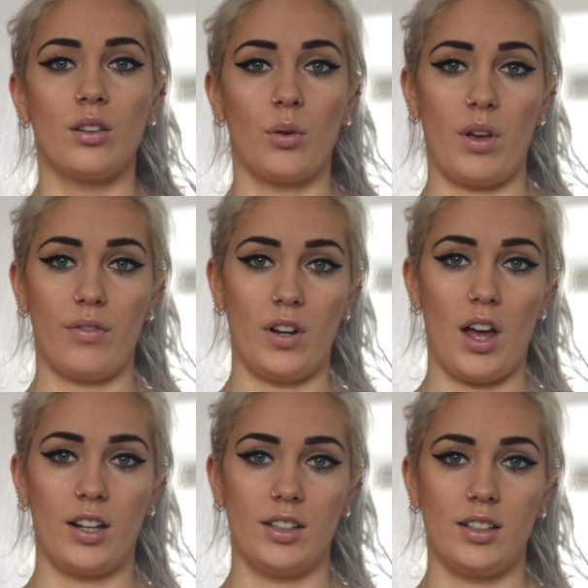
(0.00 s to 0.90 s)
that we have
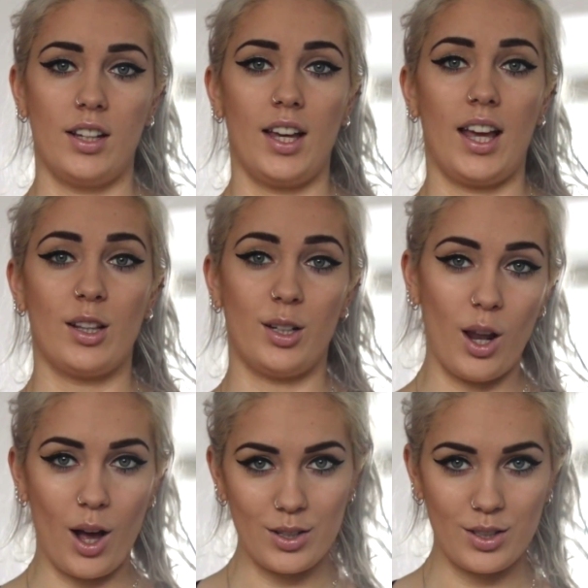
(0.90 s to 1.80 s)
learned in the
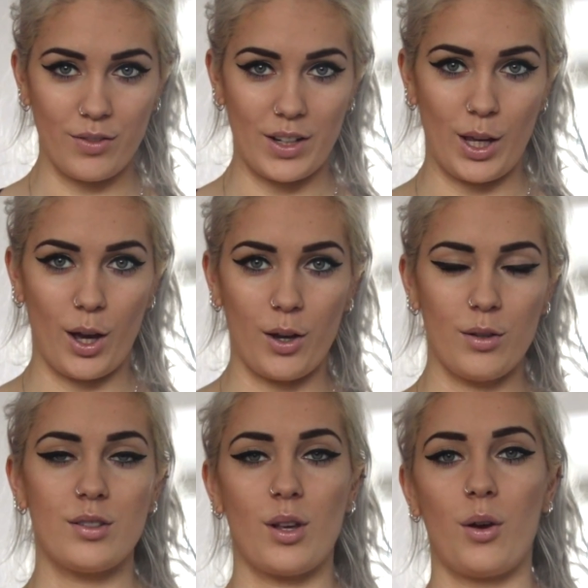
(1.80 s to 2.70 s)
last
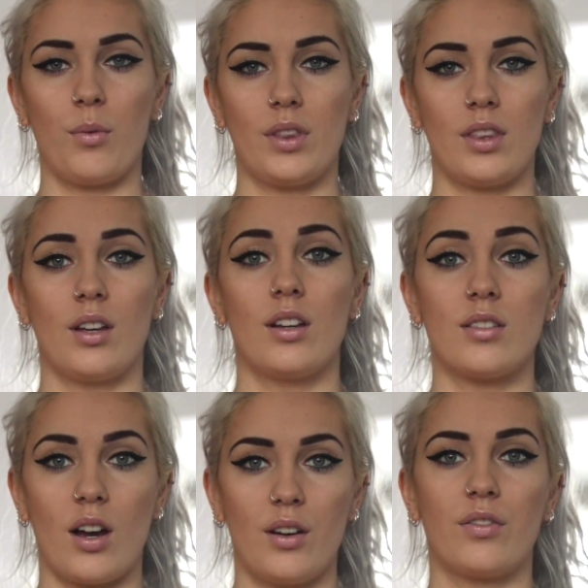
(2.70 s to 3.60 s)
video, so with the
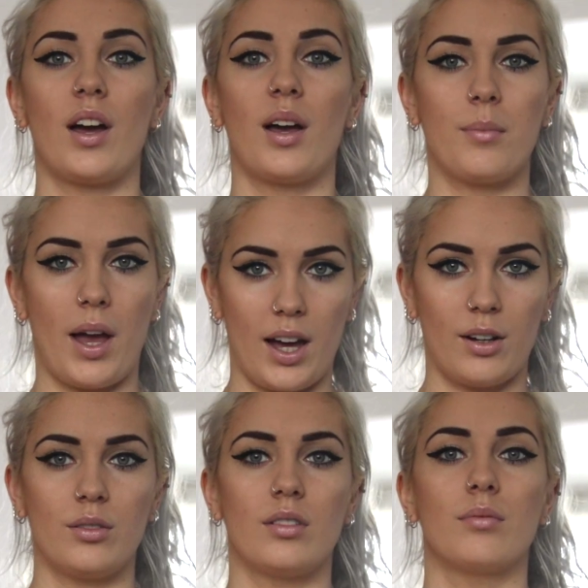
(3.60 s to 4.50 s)
diaphragm
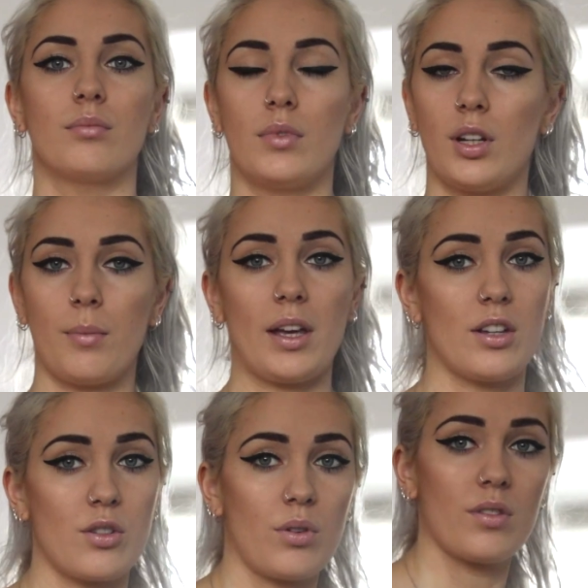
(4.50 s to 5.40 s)
out and, you know,
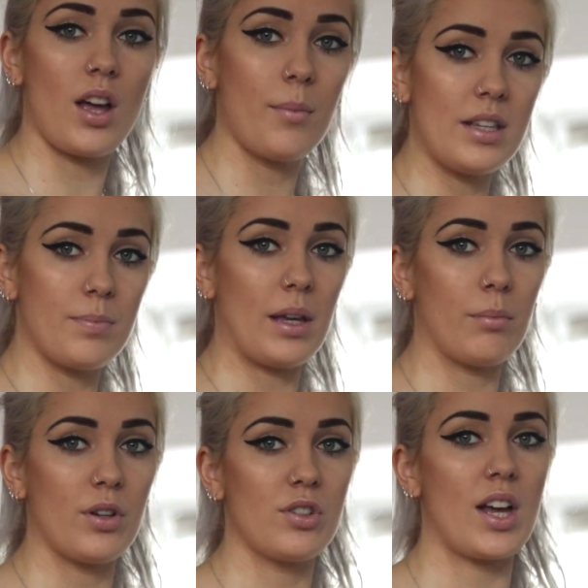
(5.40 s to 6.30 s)
making sure your tummy's
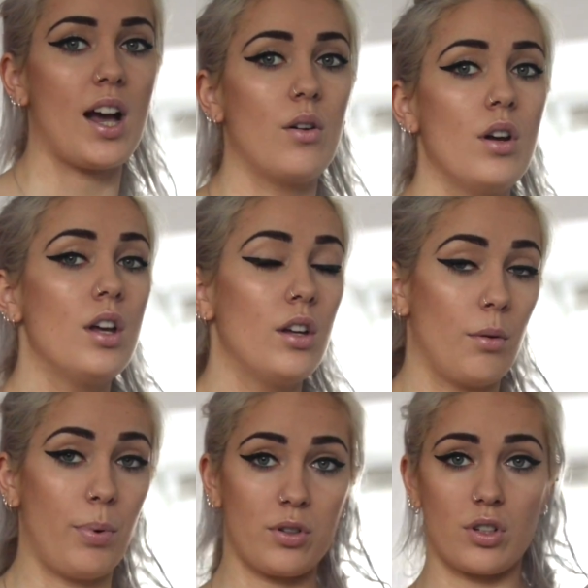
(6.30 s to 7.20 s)
being pushed out,
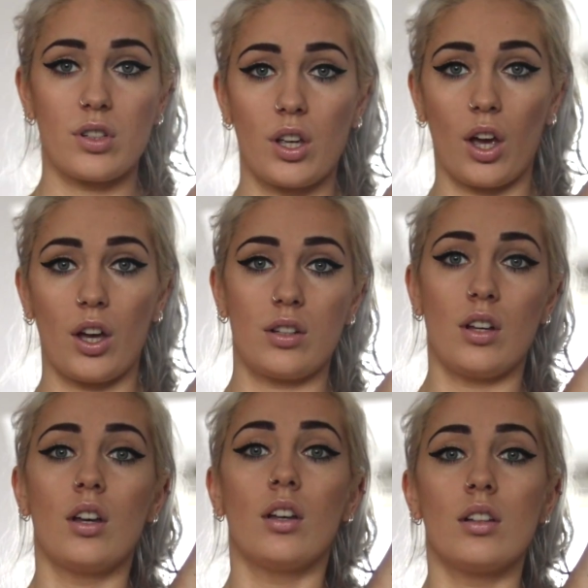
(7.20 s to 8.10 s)
your posture's good,
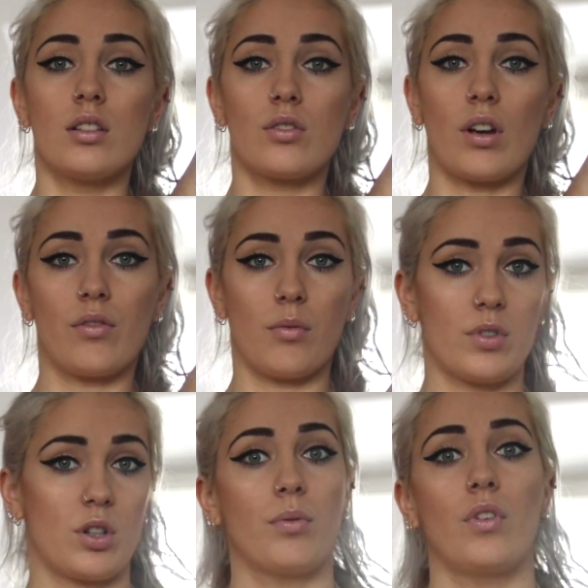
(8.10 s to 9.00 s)
string from
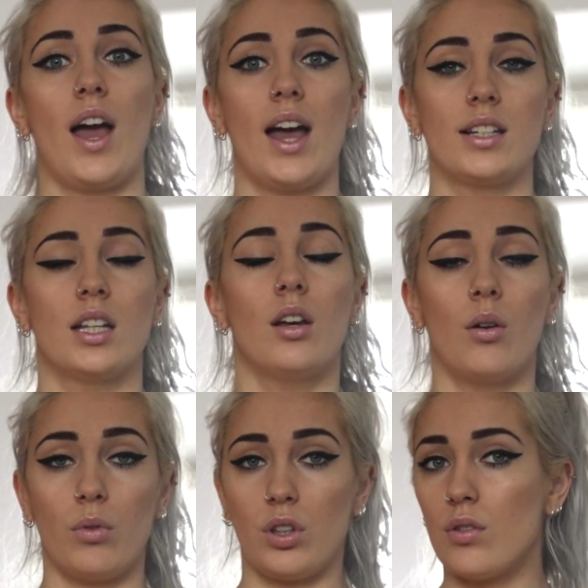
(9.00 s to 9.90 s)
the top of your head.
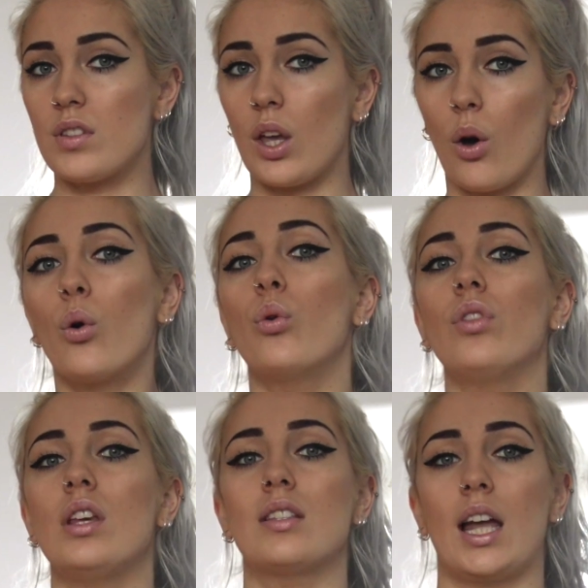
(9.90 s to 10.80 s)
Using all
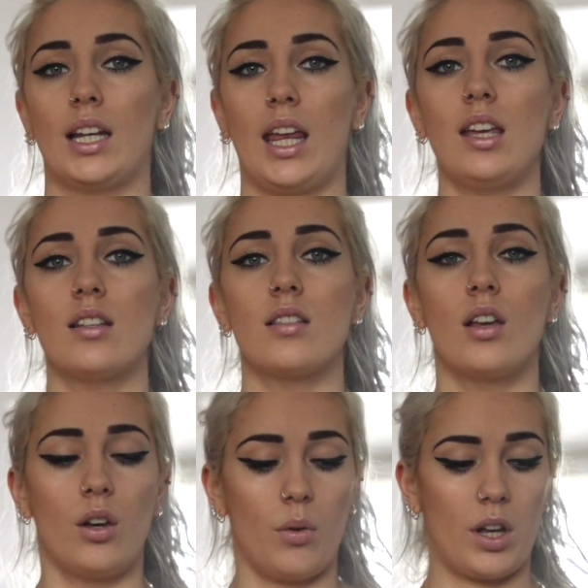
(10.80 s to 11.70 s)
these techniques,
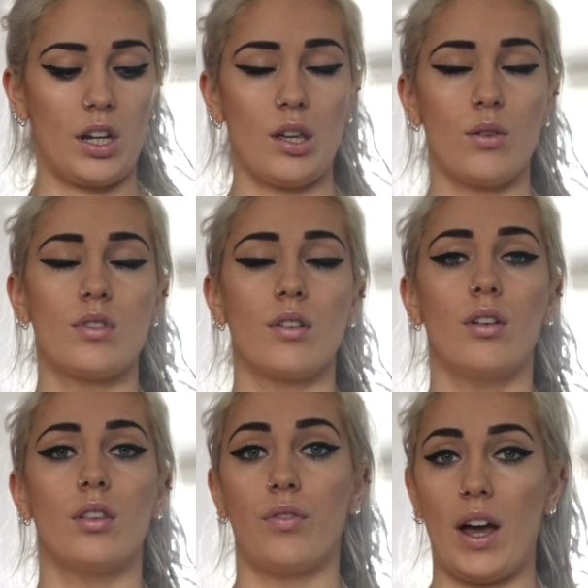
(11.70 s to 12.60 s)
we're going to use
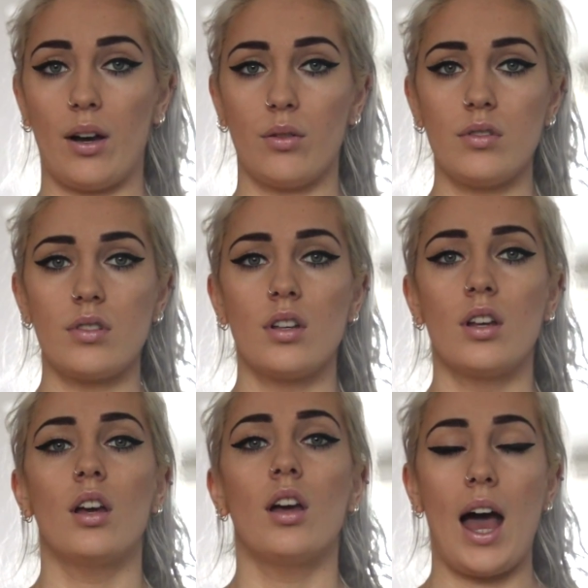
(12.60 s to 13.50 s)
the vowels
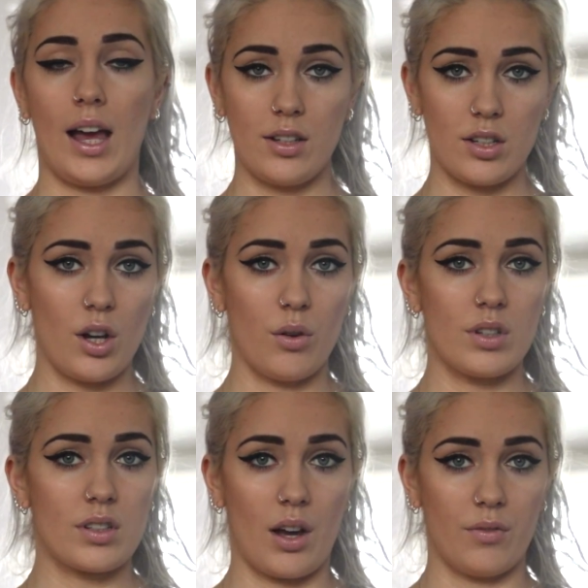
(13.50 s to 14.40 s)
and a note
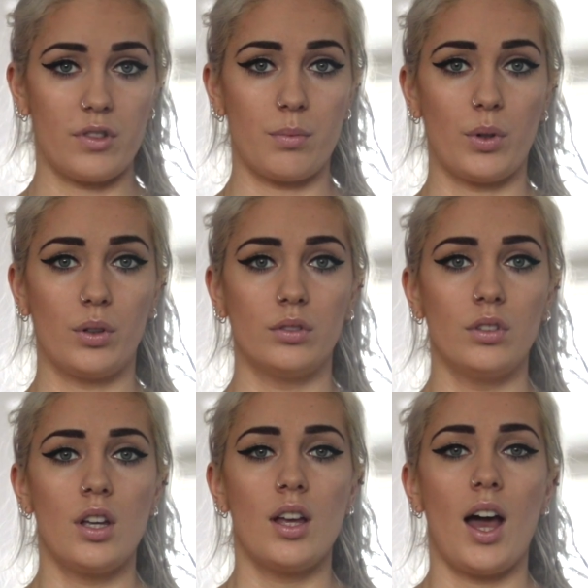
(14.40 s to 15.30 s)
that's comfortable,
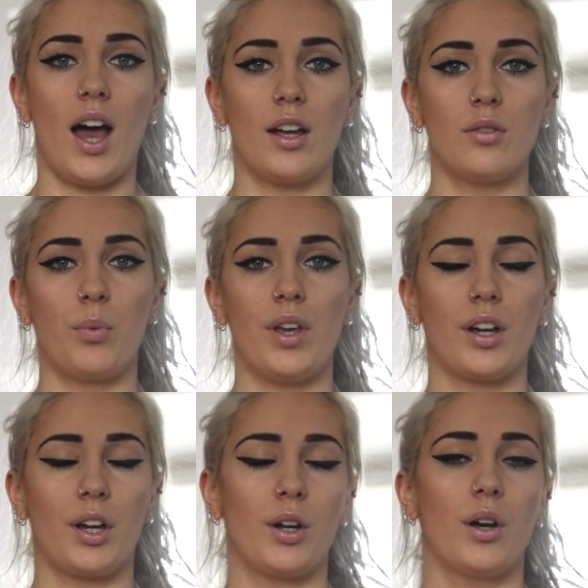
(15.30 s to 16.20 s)
and we
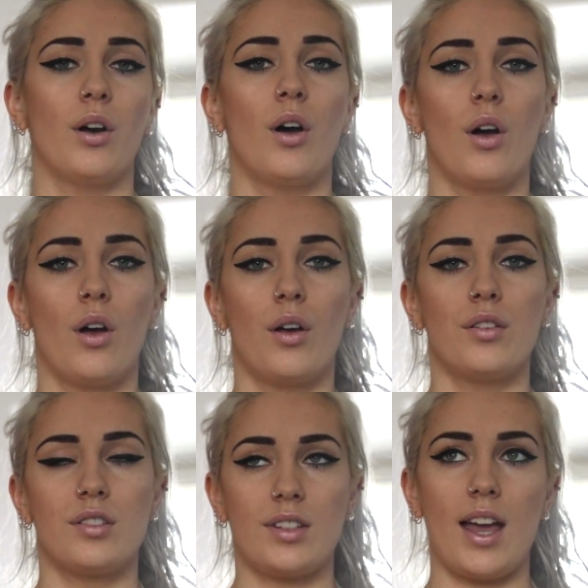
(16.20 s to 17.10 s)
are going to
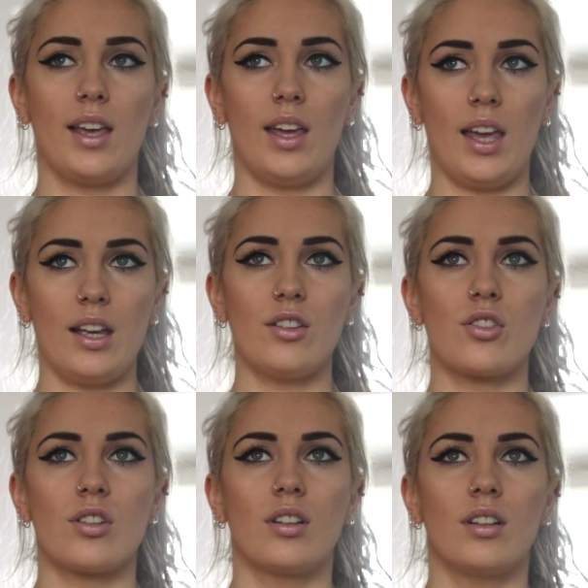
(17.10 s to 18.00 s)
say
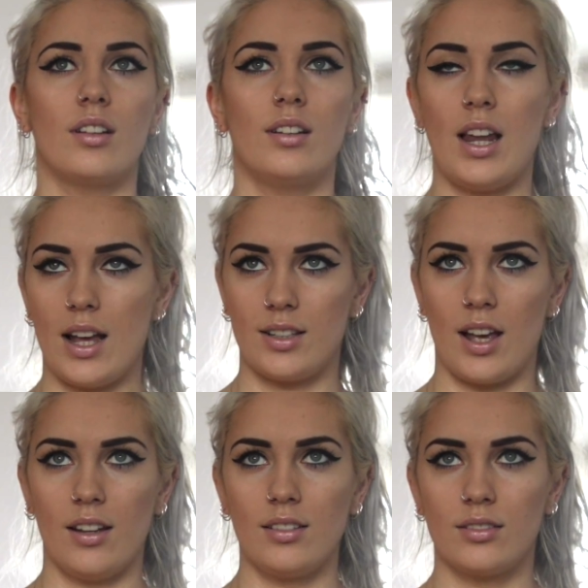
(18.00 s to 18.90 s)
each
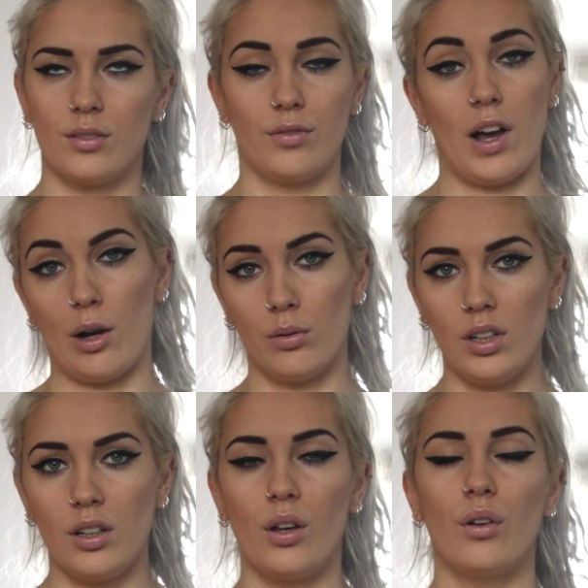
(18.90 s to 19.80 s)
letter,
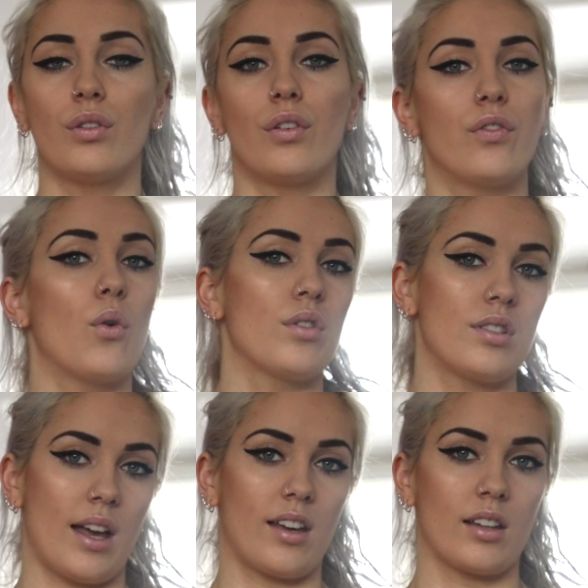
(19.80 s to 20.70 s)
vowel, for 4
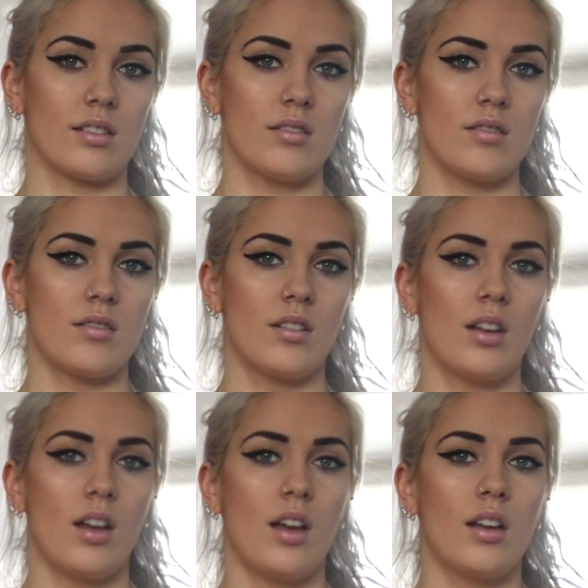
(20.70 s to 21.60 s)
seconds,
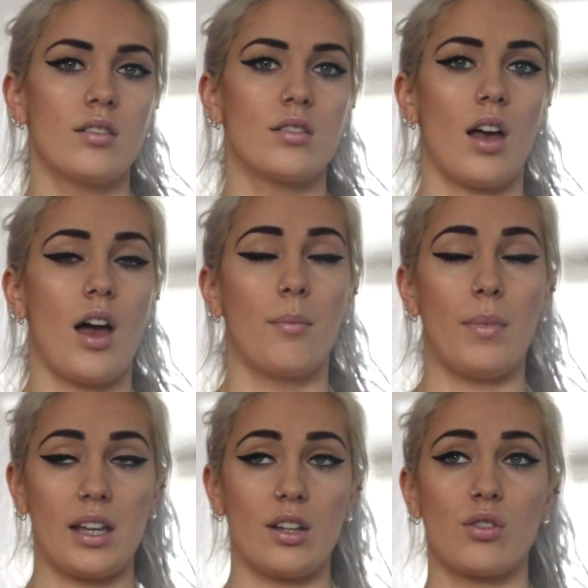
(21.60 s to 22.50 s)
so,
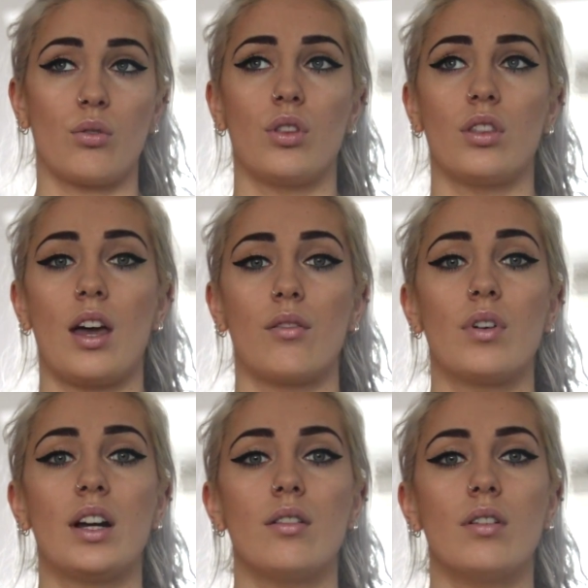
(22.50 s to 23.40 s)
making sure that they're
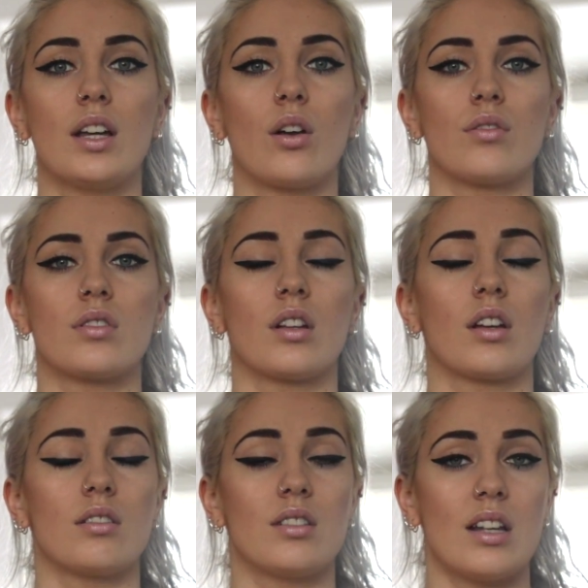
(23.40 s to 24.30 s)
really, really
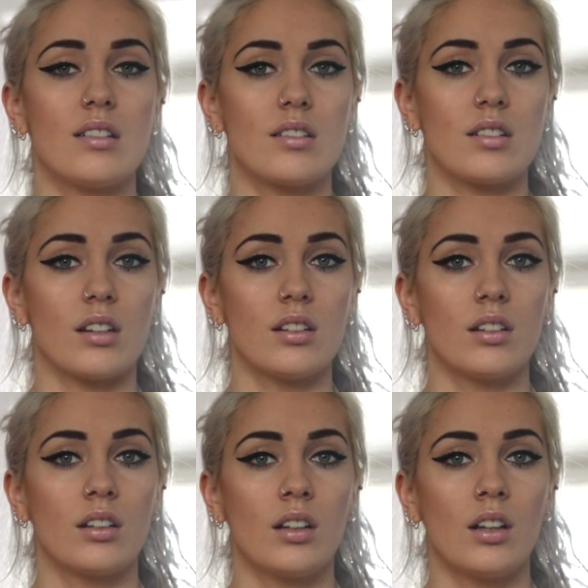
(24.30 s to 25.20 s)
constant,
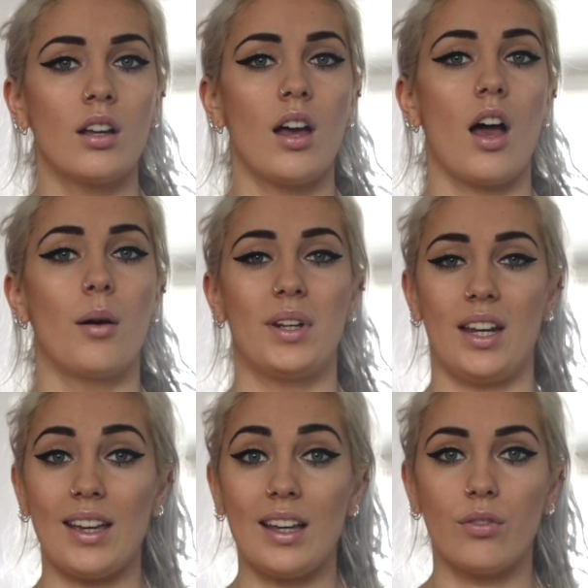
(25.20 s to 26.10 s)
consistent, and
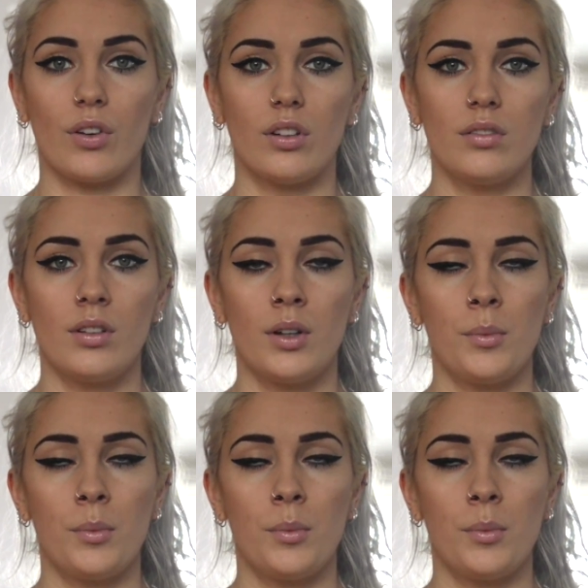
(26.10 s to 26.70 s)
even.